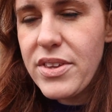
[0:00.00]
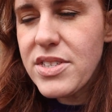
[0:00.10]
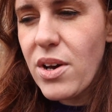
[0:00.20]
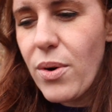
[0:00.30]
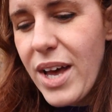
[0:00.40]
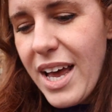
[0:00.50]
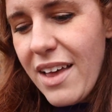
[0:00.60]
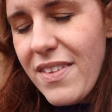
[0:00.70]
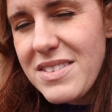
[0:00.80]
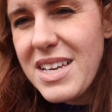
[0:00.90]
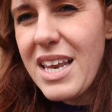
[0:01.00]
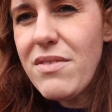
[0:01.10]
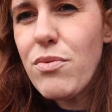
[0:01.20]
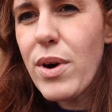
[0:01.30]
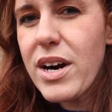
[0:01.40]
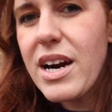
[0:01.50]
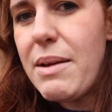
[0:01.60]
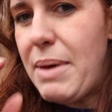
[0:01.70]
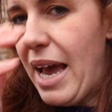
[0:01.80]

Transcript: So that's kind of where I'm